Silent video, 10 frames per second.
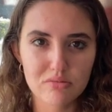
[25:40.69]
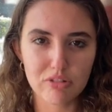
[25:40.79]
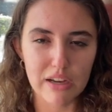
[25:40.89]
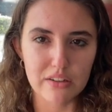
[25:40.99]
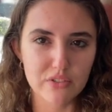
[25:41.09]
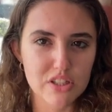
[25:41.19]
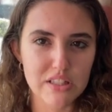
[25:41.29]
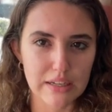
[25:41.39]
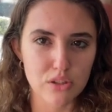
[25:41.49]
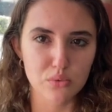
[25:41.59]
kind of the
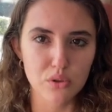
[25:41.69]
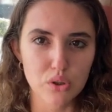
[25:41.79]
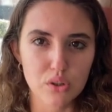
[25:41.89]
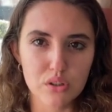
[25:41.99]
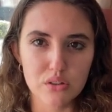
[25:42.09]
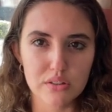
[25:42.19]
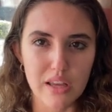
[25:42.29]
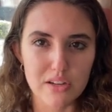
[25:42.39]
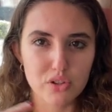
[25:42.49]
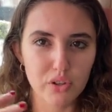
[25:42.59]
sexual
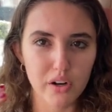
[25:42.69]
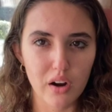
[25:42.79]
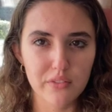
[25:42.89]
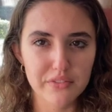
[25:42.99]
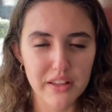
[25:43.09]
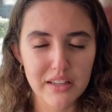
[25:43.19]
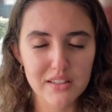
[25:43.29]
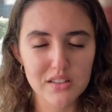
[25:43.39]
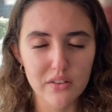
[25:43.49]
nature of things,